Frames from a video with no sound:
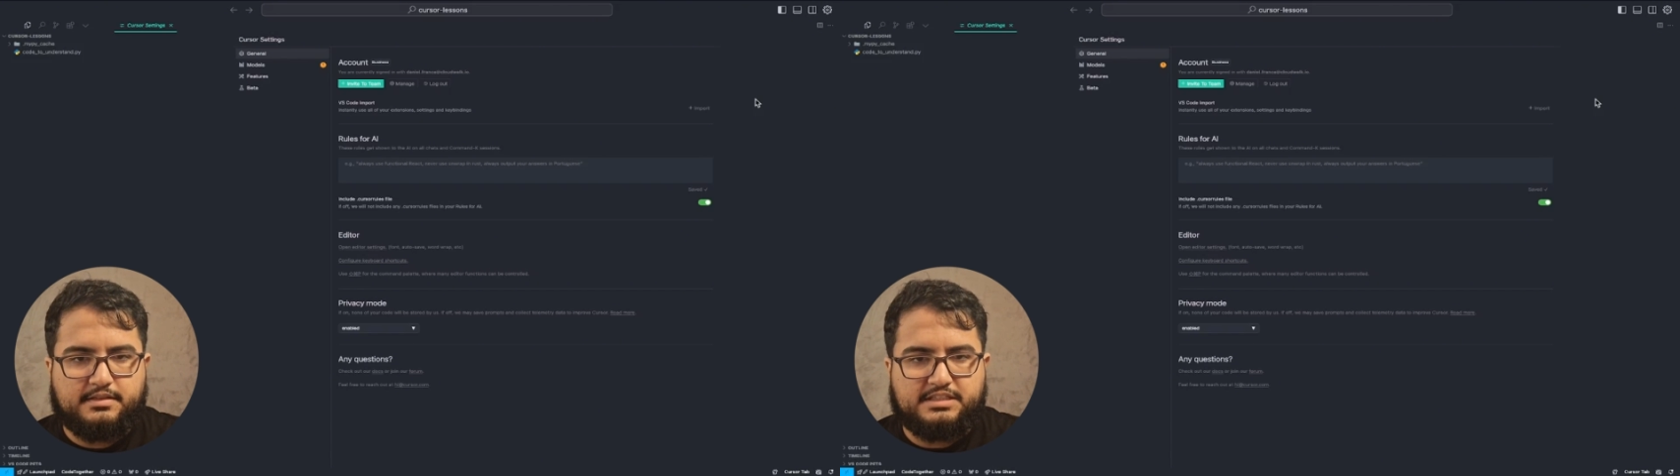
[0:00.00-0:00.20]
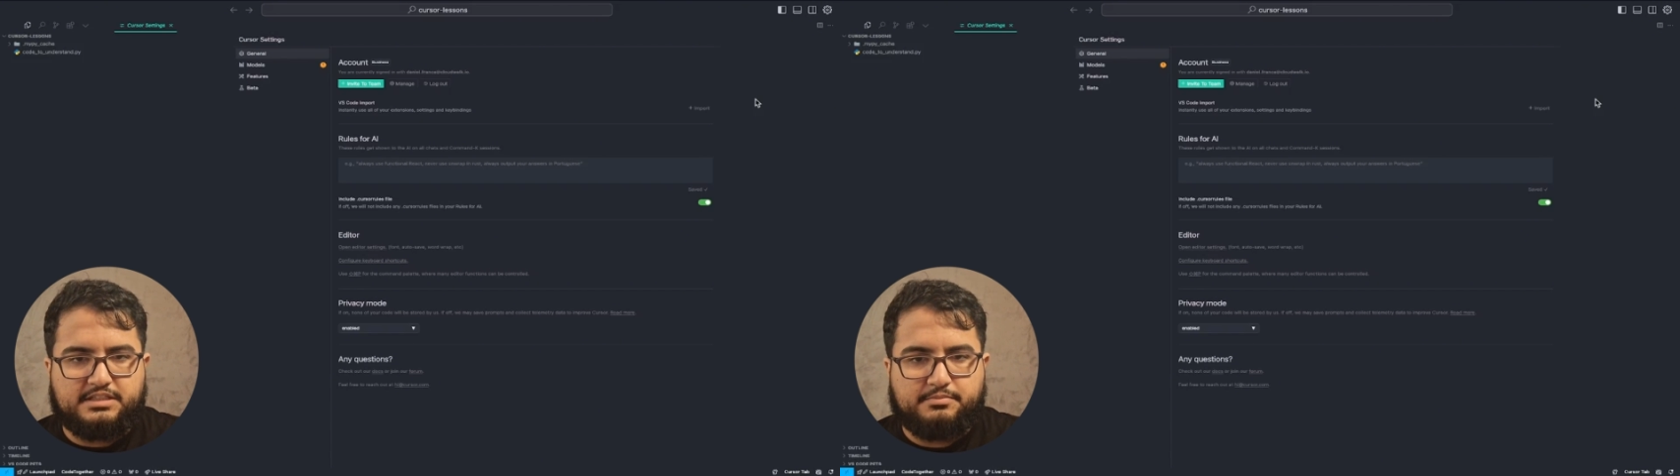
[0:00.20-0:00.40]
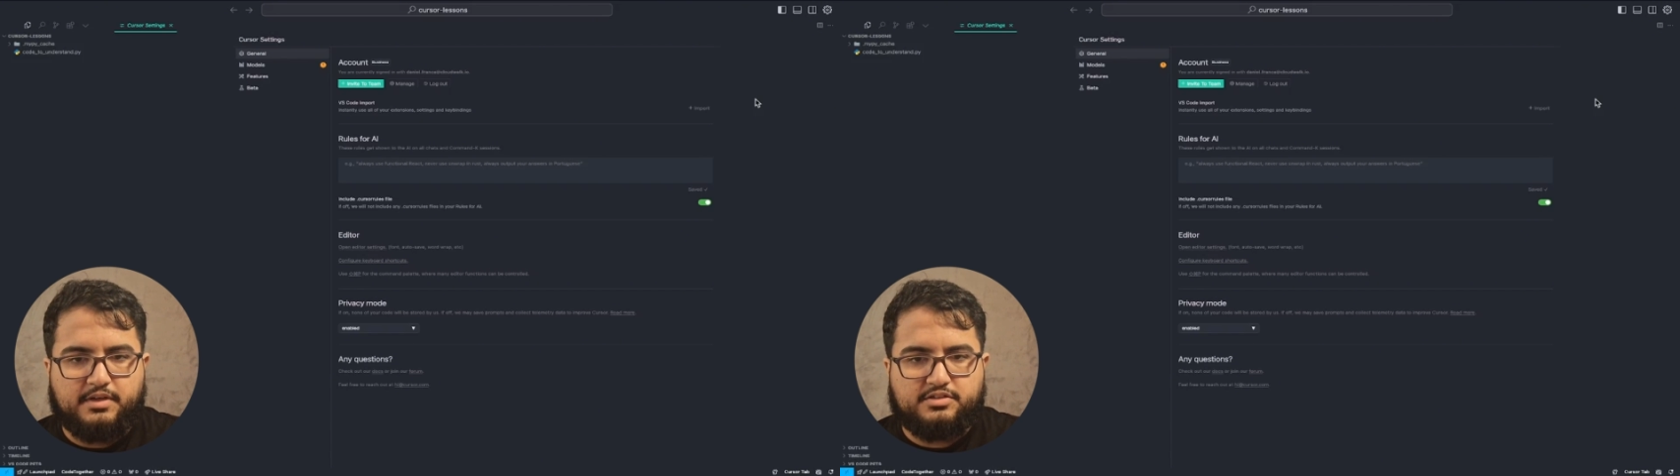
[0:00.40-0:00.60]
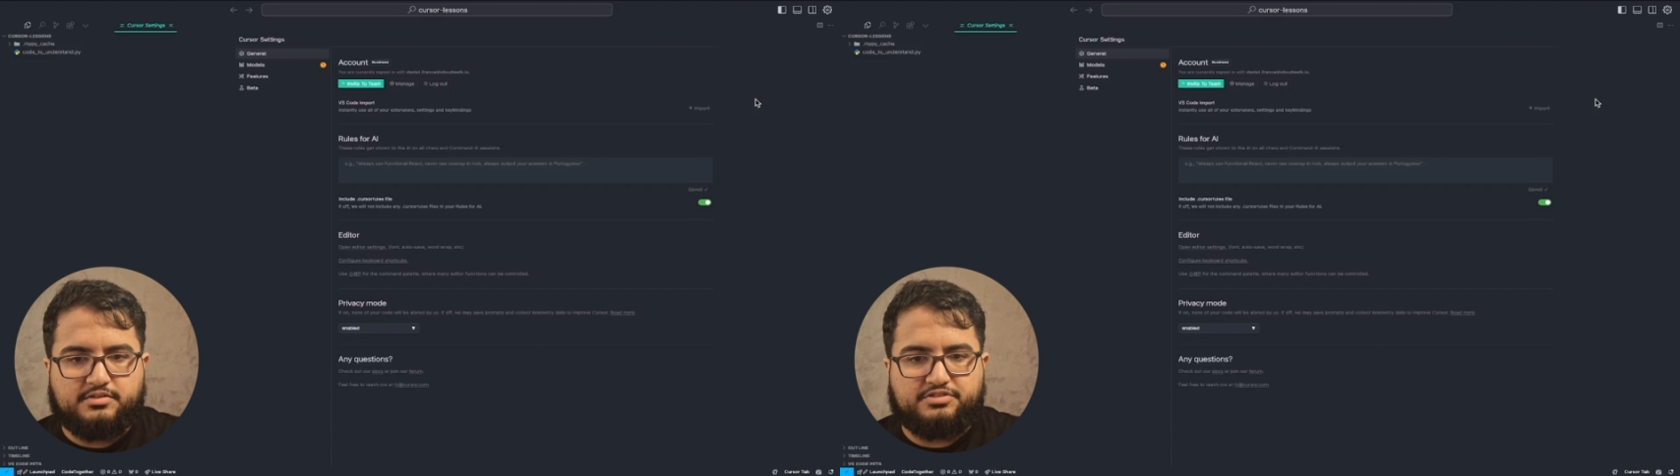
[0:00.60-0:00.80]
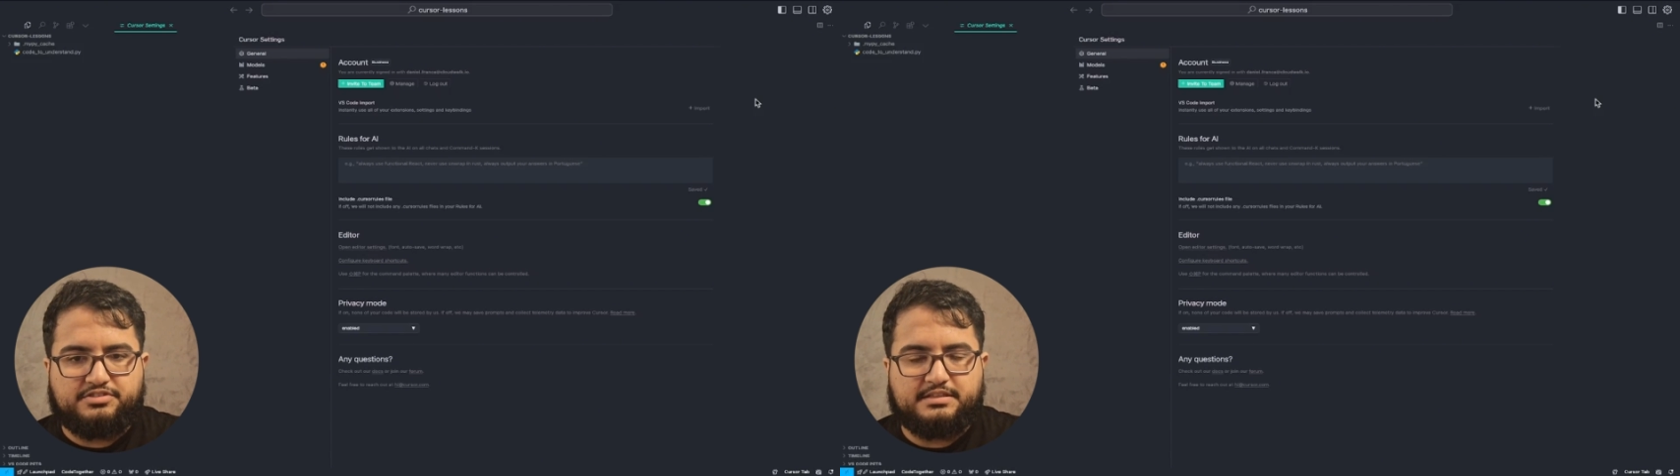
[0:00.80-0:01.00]
In
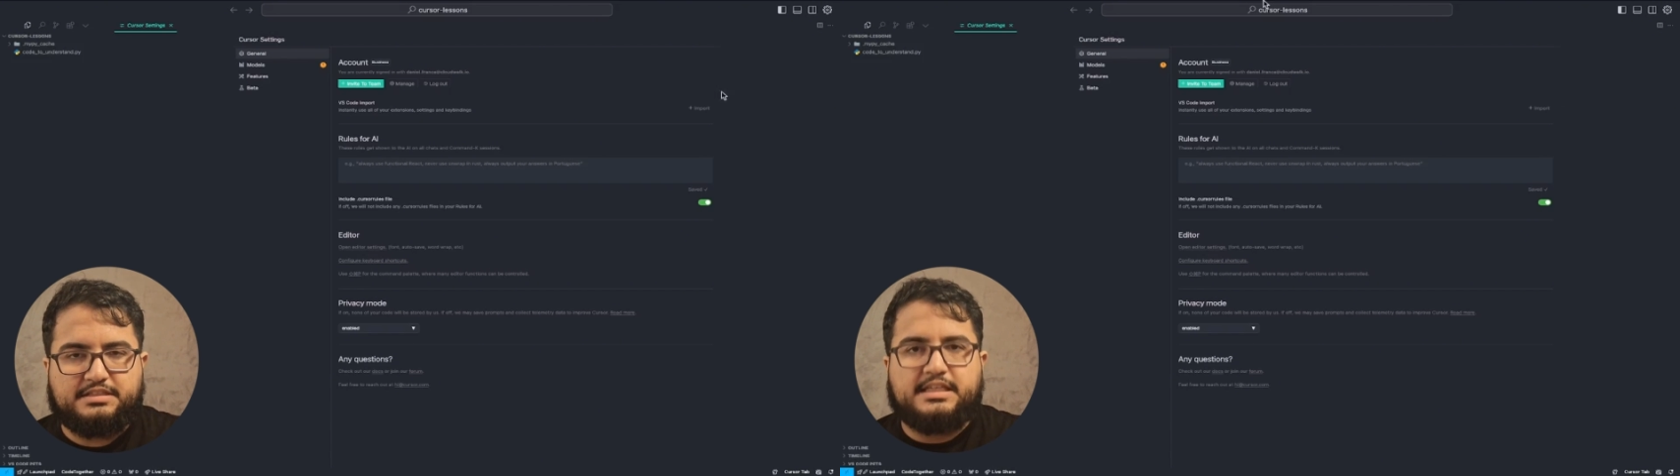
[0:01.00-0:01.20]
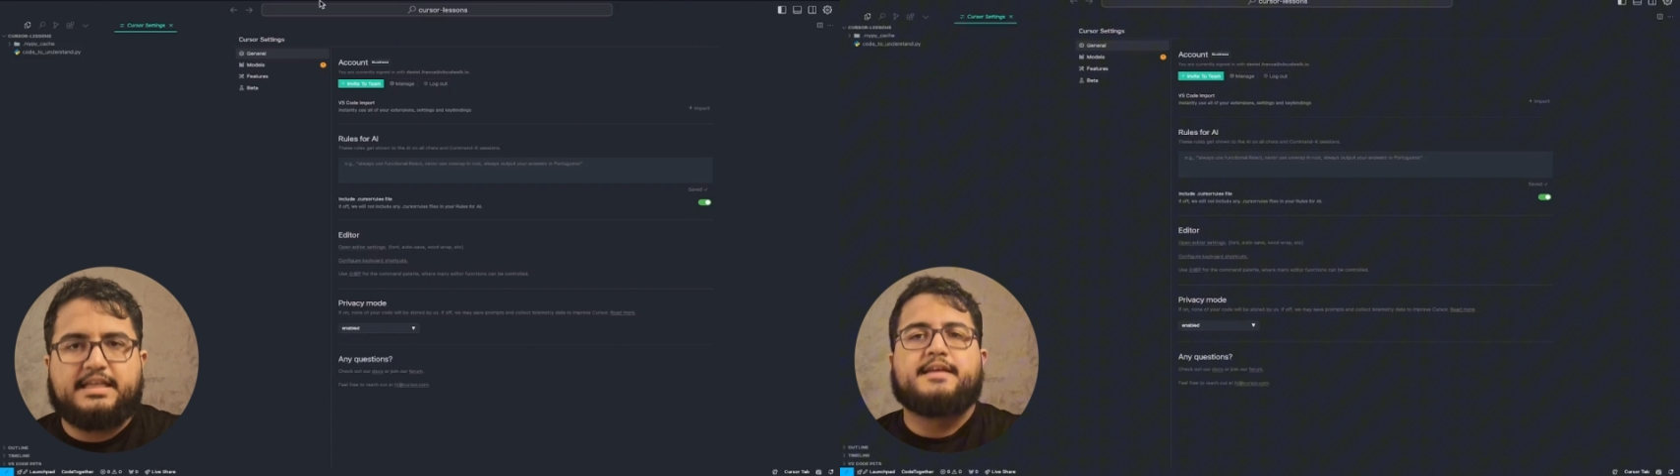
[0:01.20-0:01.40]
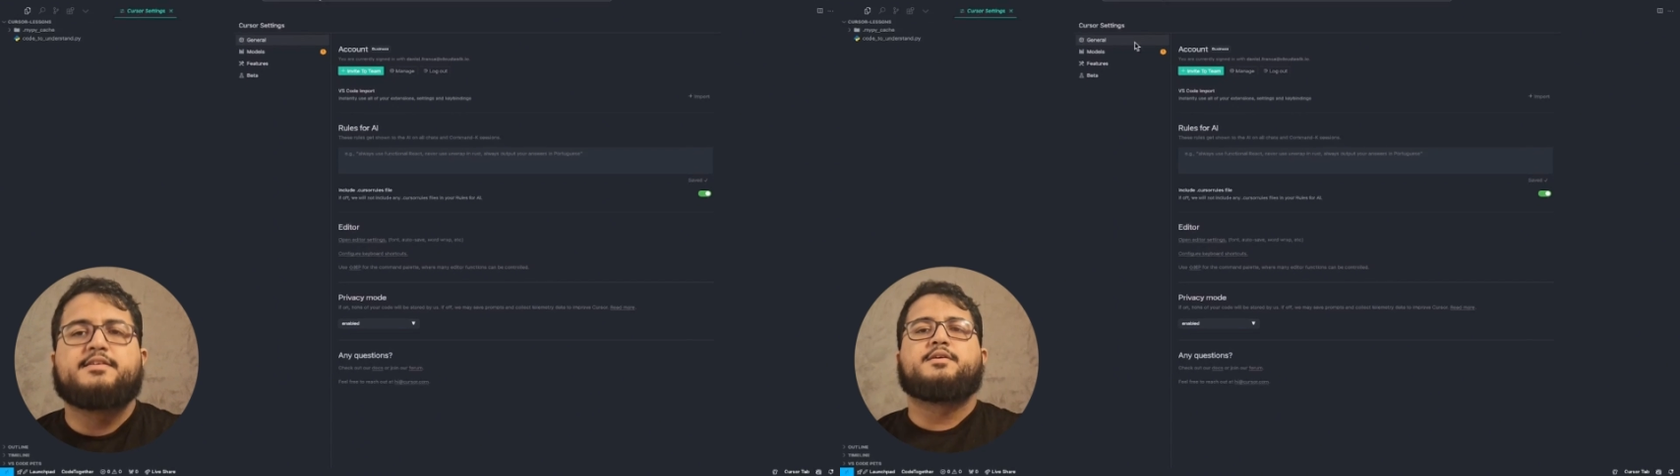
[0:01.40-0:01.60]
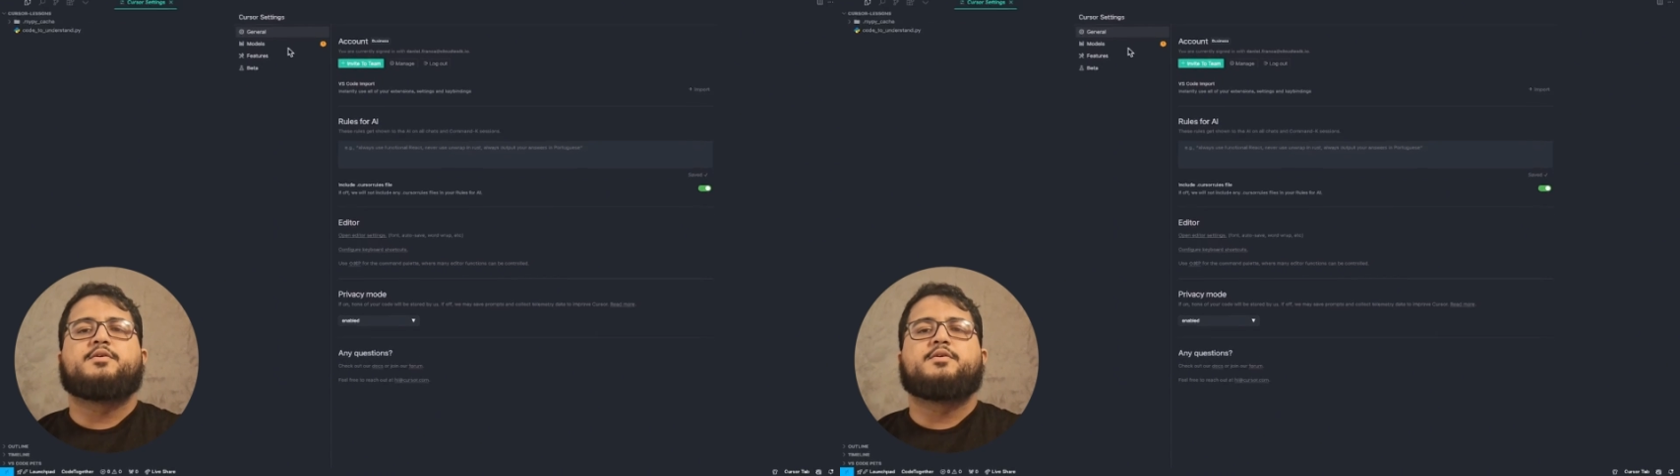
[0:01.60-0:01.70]
Models, enter